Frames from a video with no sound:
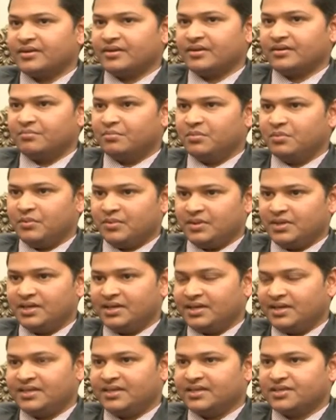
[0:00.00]
you know,
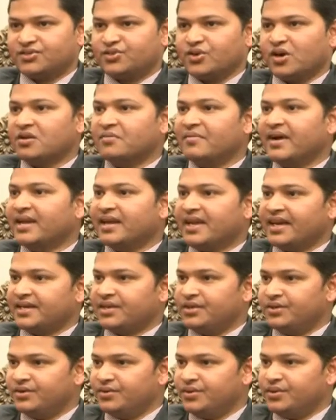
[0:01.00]
it is done by, like,
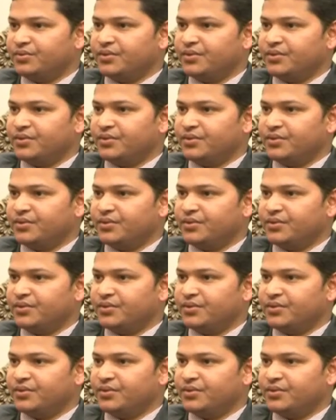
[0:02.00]
you know,